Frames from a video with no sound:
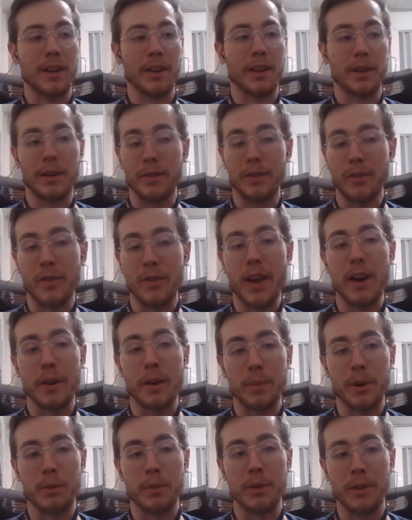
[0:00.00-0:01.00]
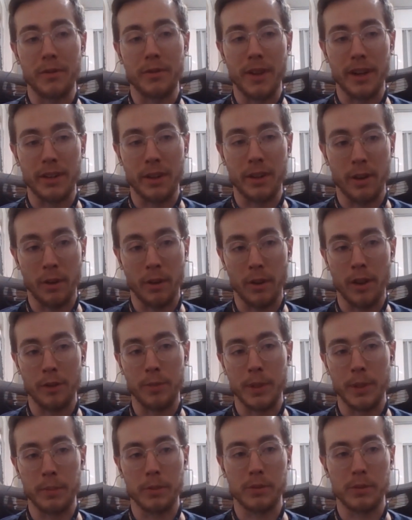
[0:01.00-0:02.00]
having a very permanent effect on
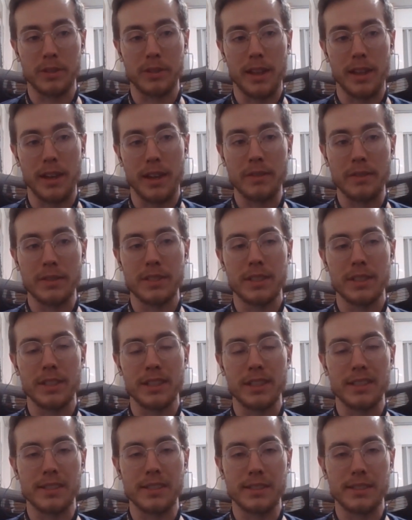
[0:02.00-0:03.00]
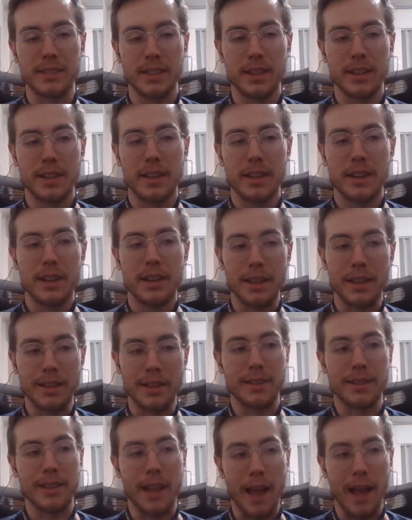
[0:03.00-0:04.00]
a lot of people's lives
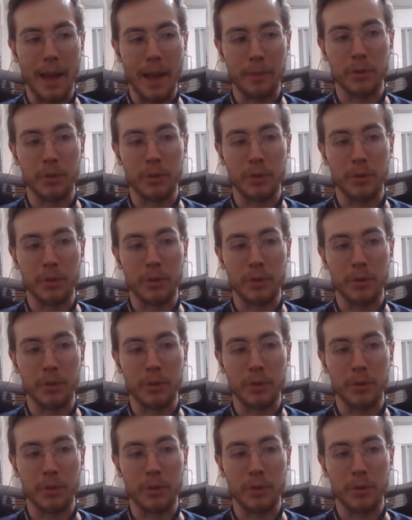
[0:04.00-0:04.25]
is